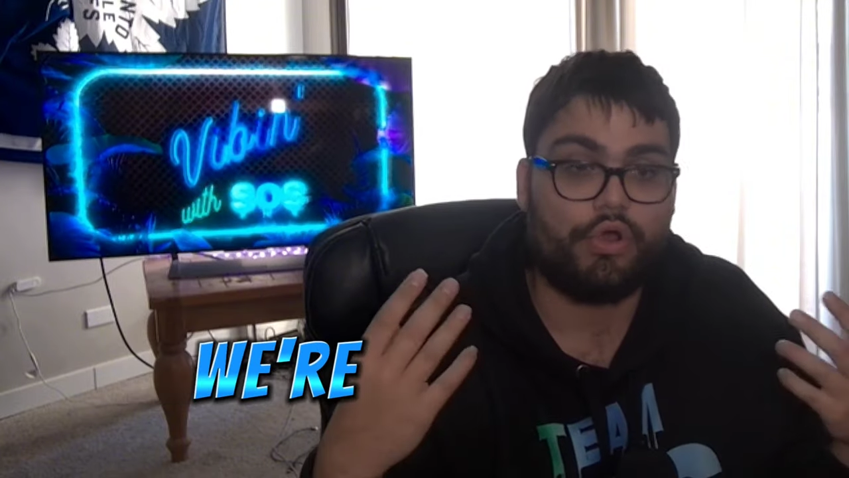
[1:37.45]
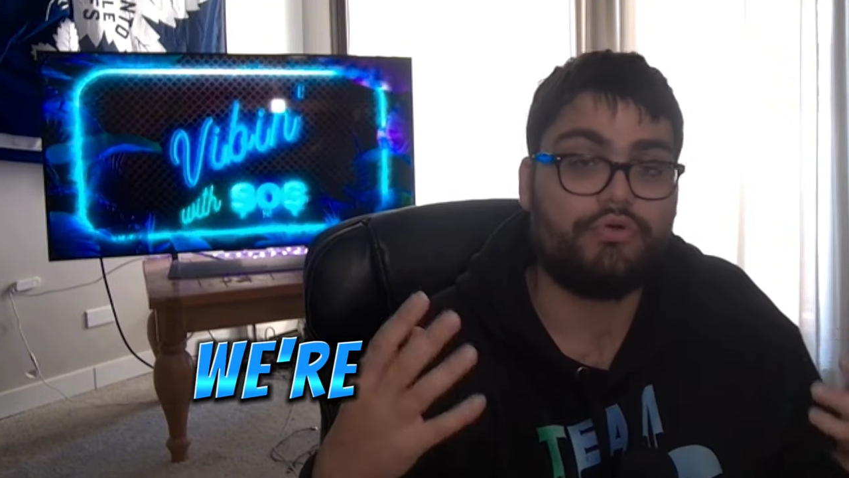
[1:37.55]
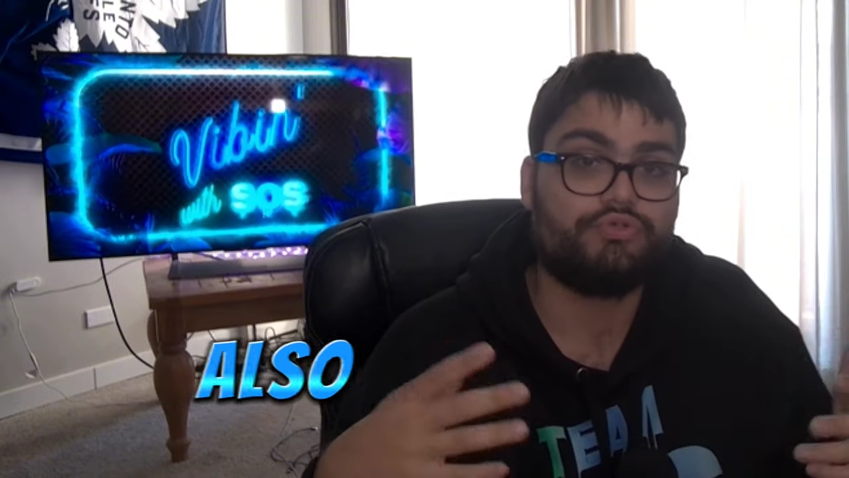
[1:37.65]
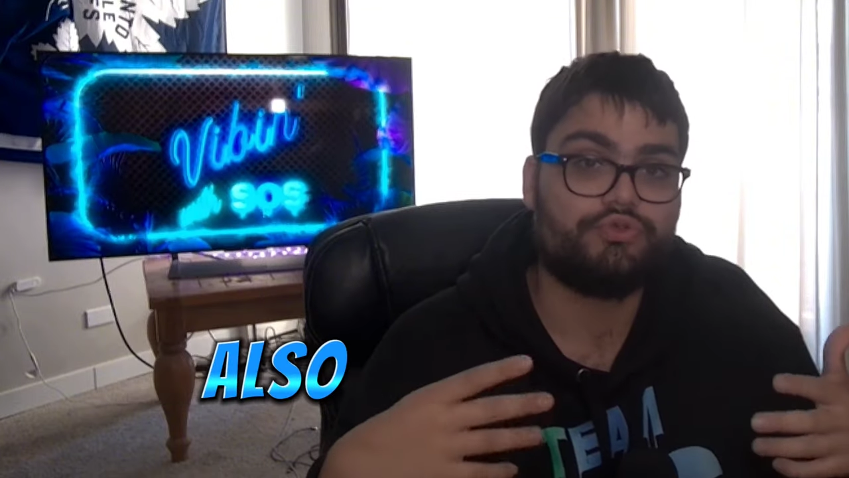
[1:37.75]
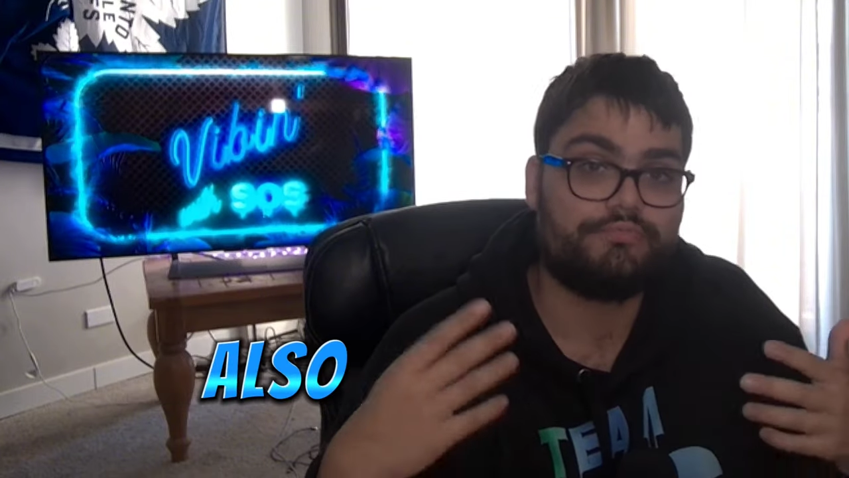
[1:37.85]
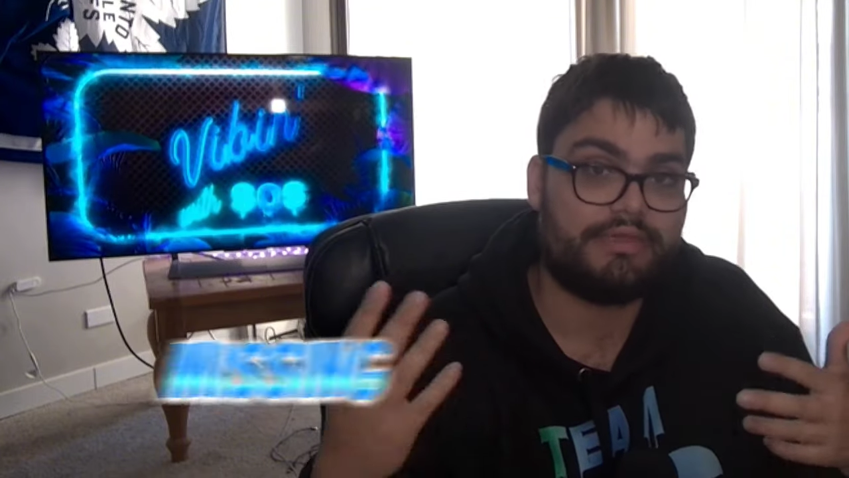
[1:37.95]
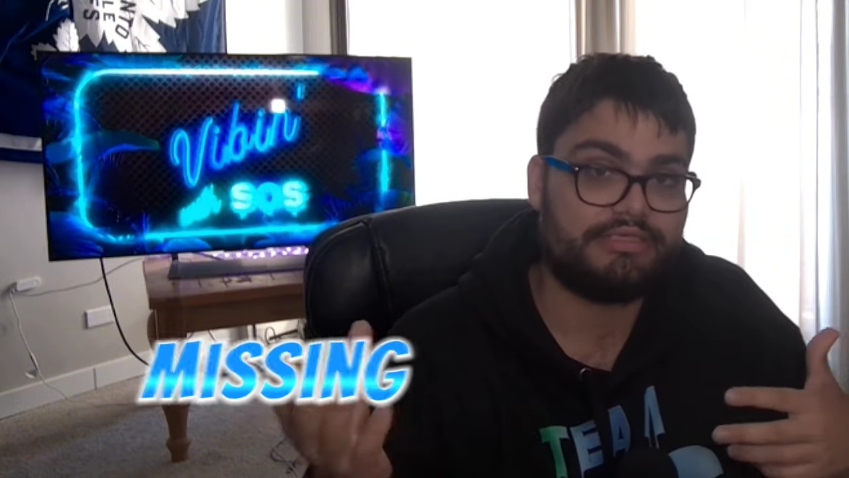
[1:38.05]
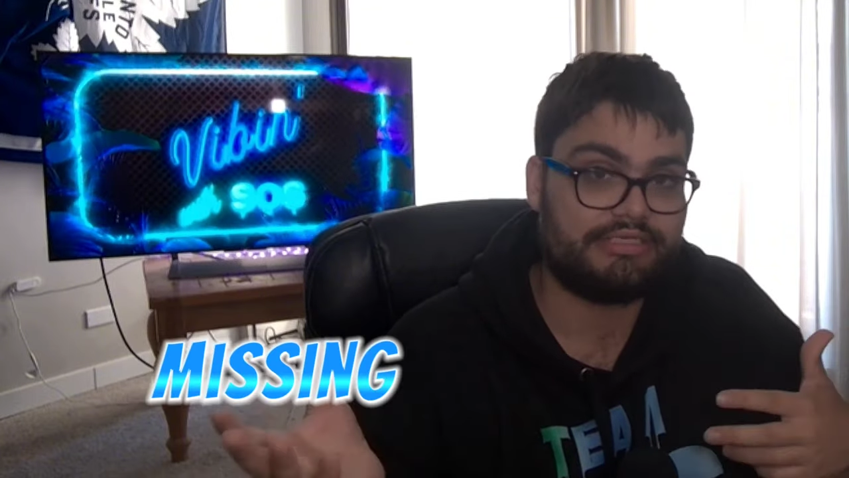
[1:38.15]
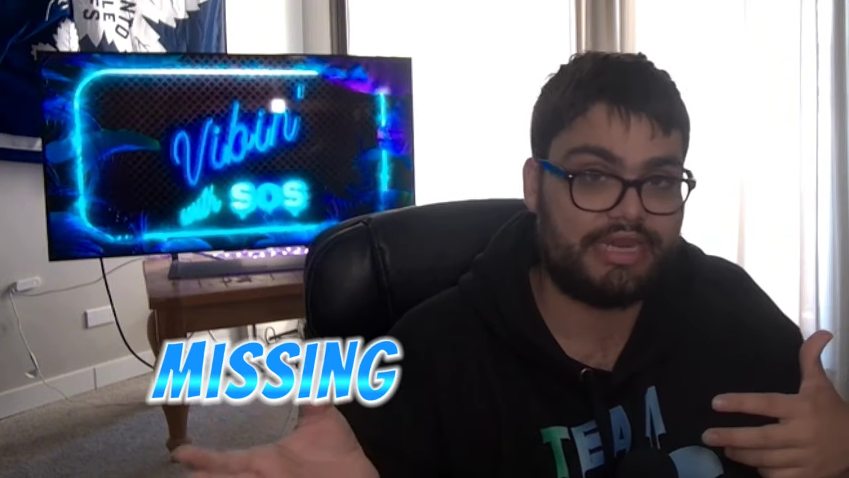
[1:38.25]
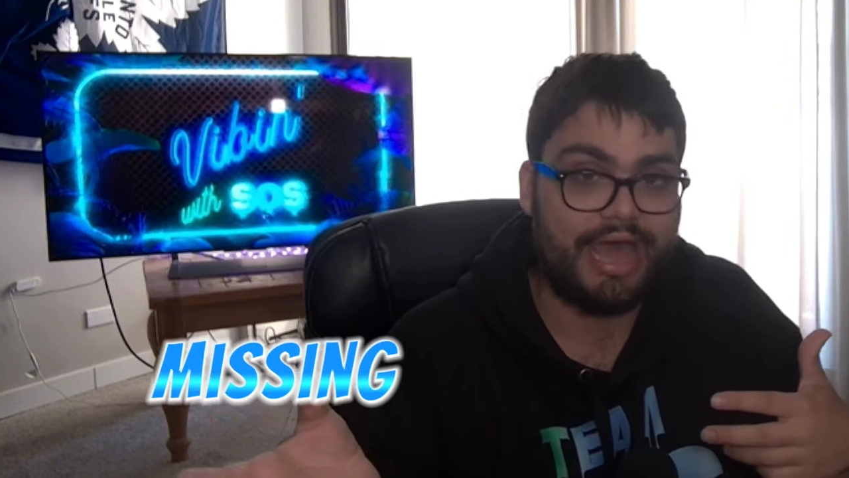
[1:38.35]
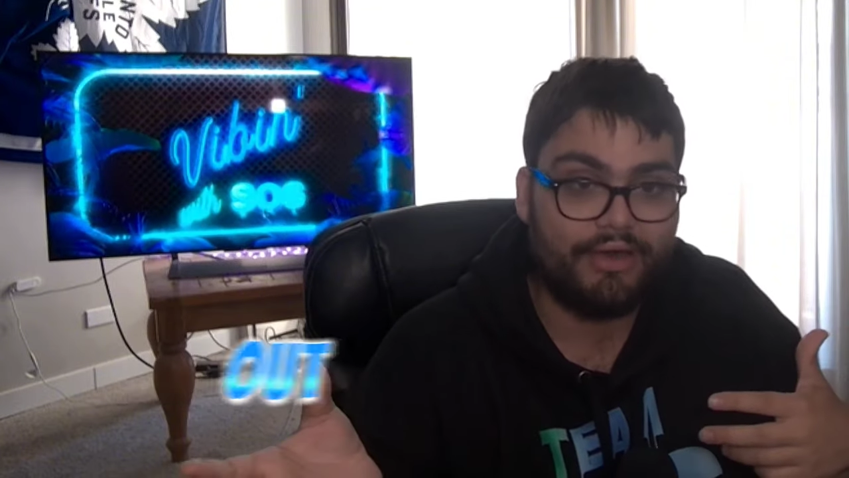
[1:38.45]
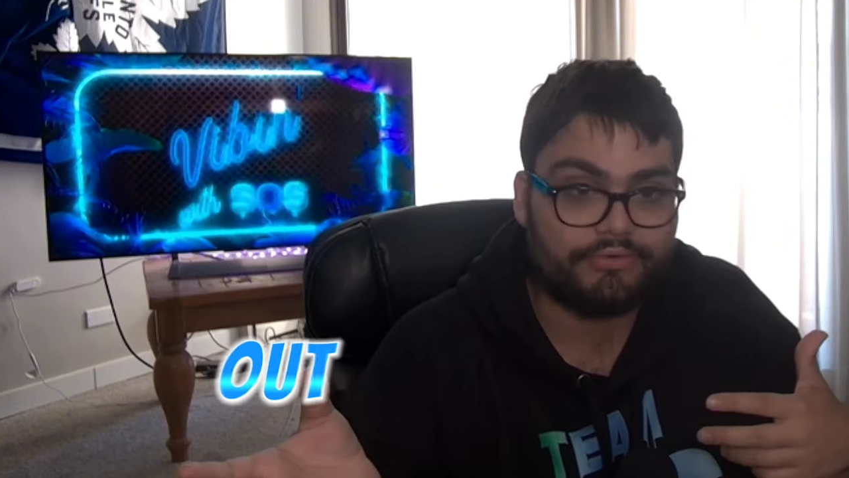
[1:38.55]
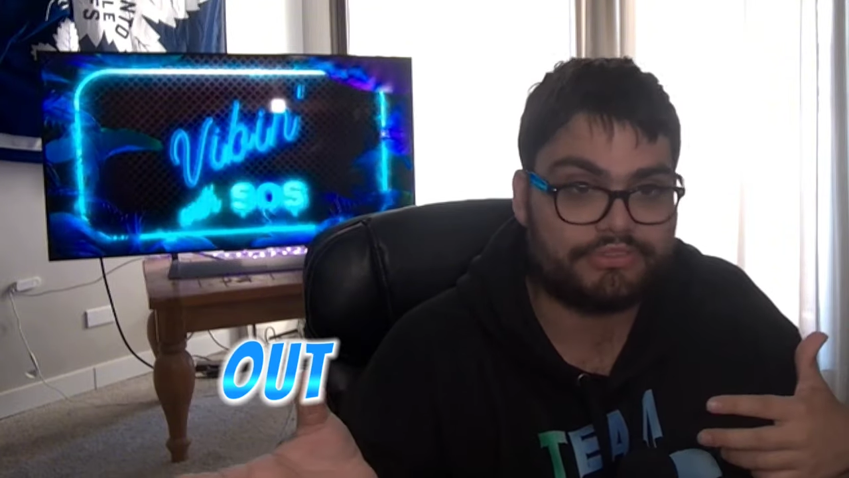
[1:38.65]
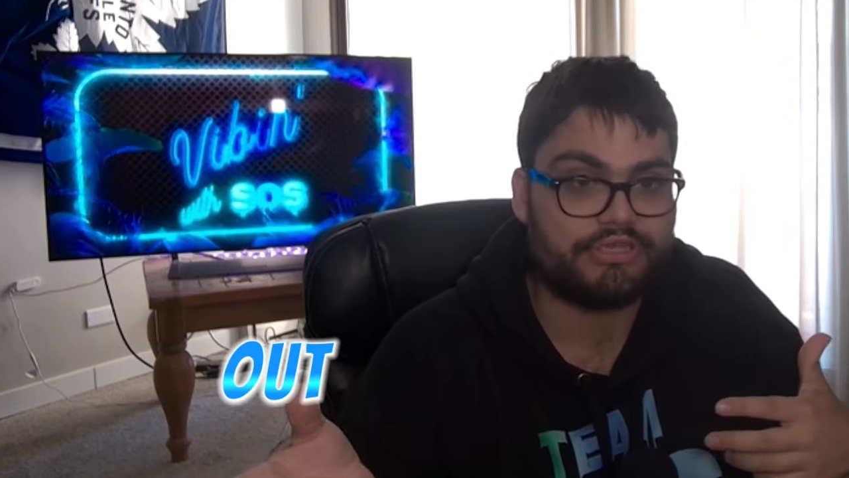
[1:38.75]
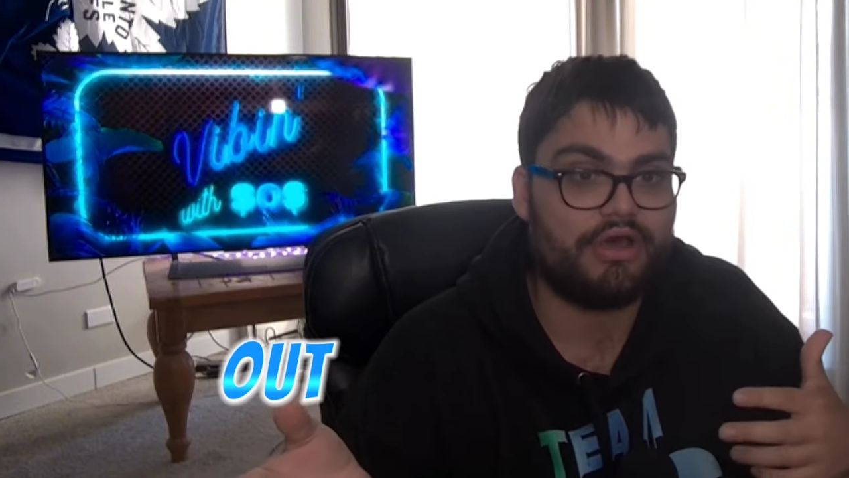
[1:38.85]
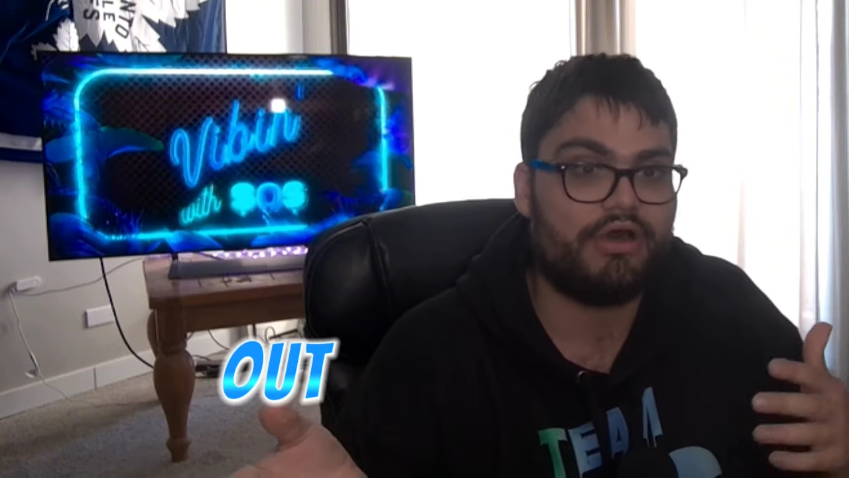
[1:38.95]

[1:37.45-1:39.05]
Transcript: also missing out